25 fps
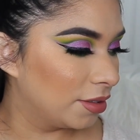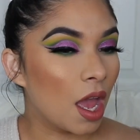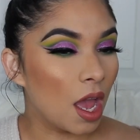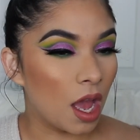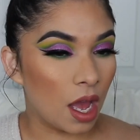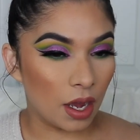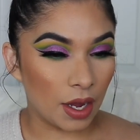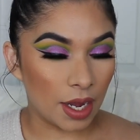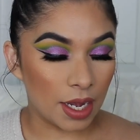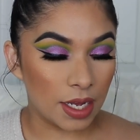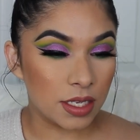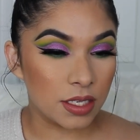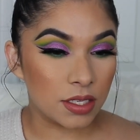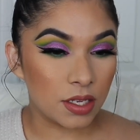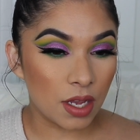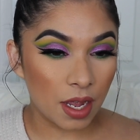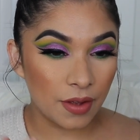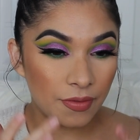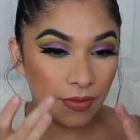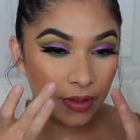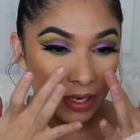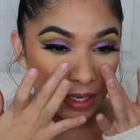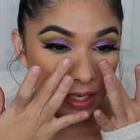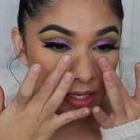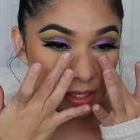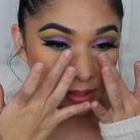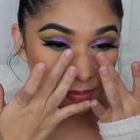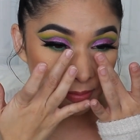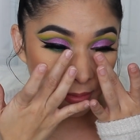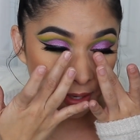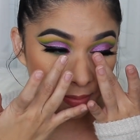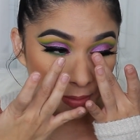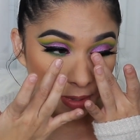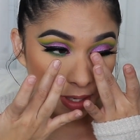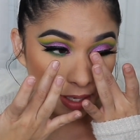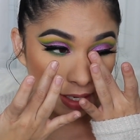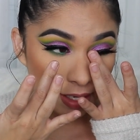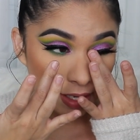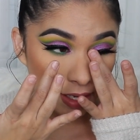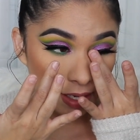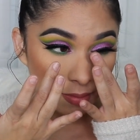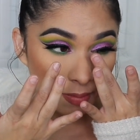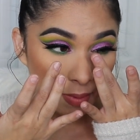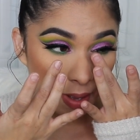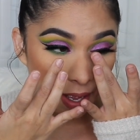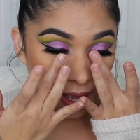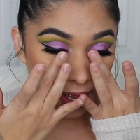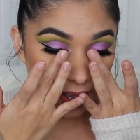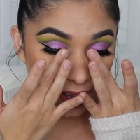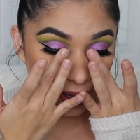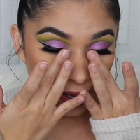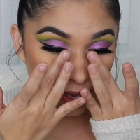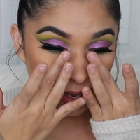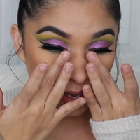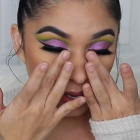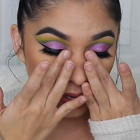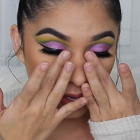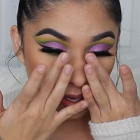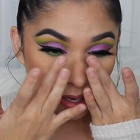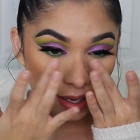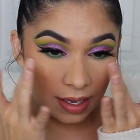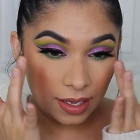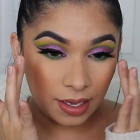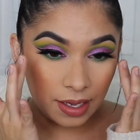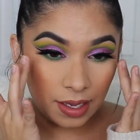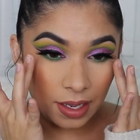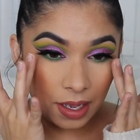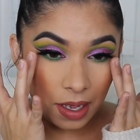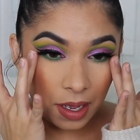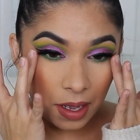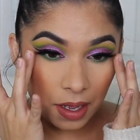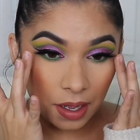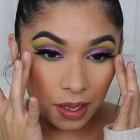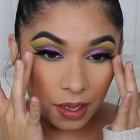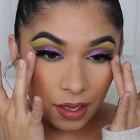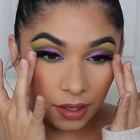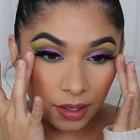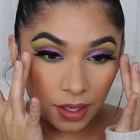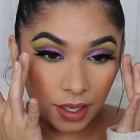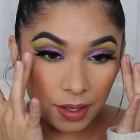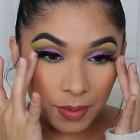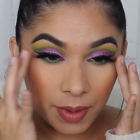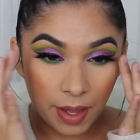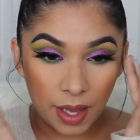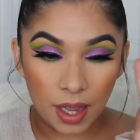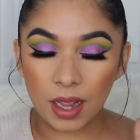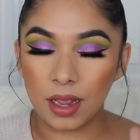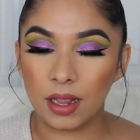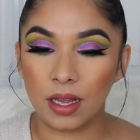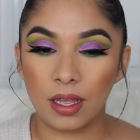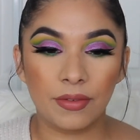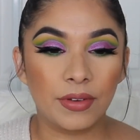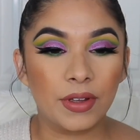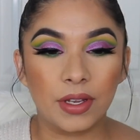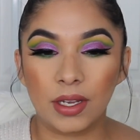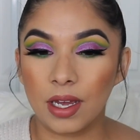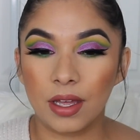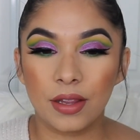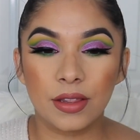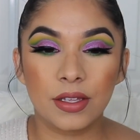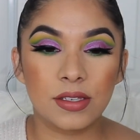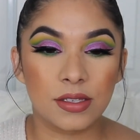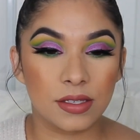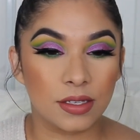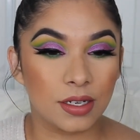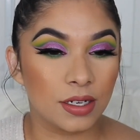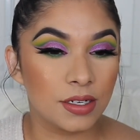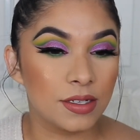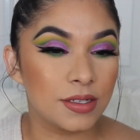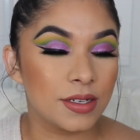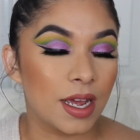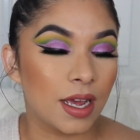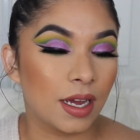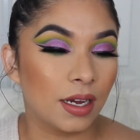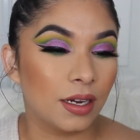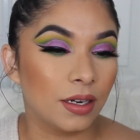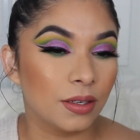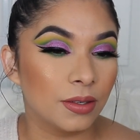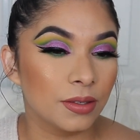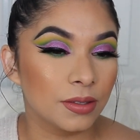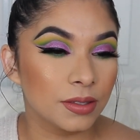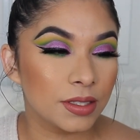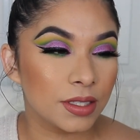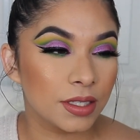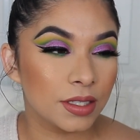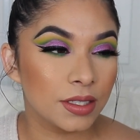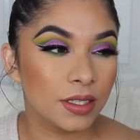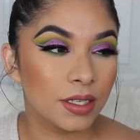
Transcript: Okay, so I finished my makeup. I am loving how this turned out.